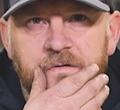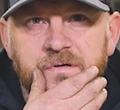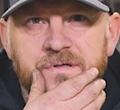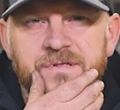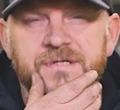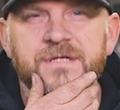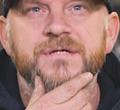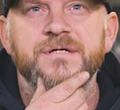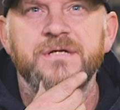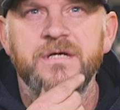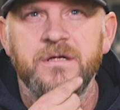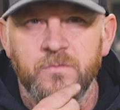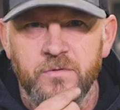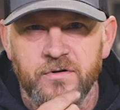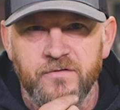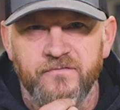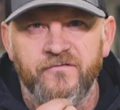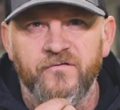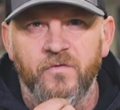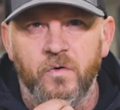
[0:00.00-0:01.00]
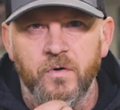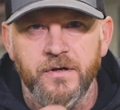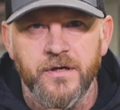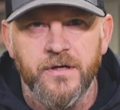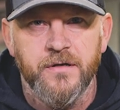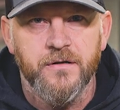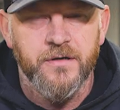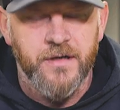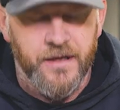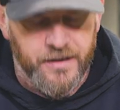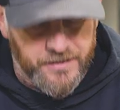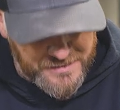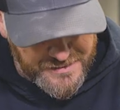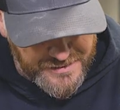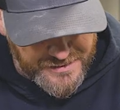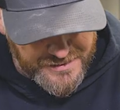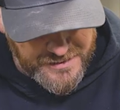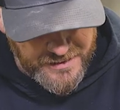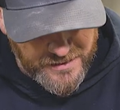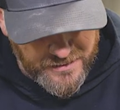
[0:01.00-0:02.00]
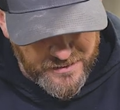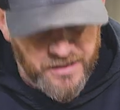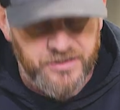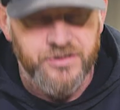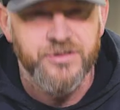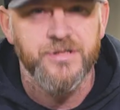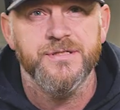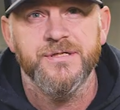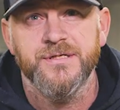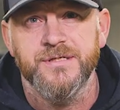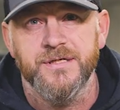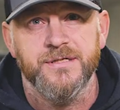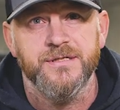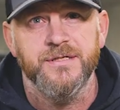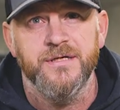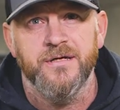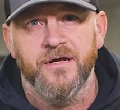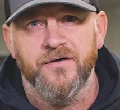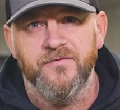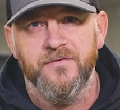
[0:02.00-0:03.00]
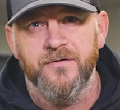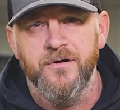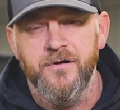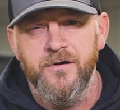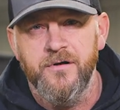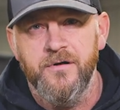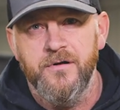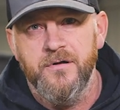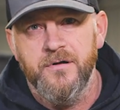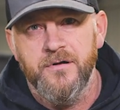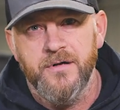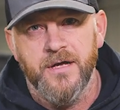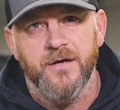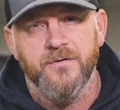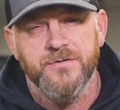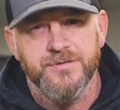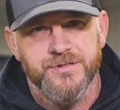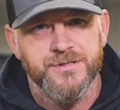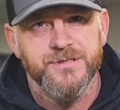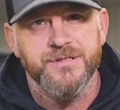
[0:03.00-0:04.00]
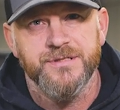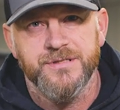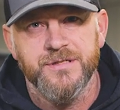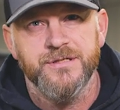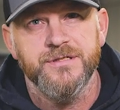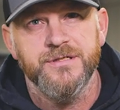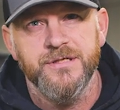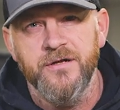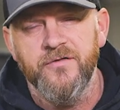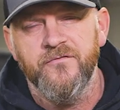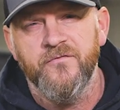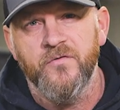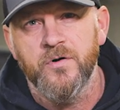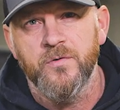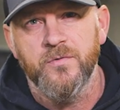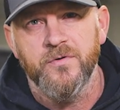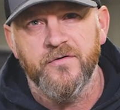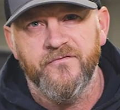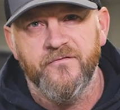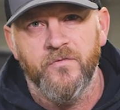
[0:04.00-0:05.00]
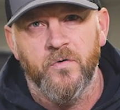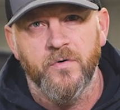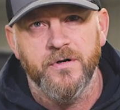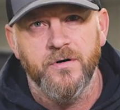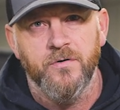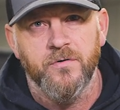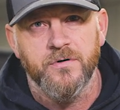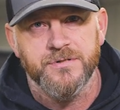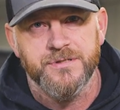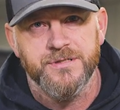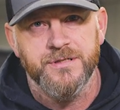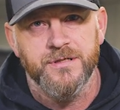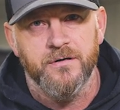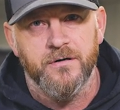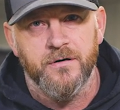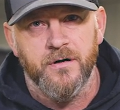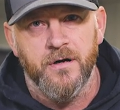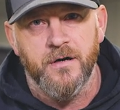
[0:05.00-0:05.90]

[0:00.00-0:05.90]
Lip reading: 16 with a 40. Yeah, 16. It just 16. Like, yeah, it was just a 16 footer with a 40 horse tiller on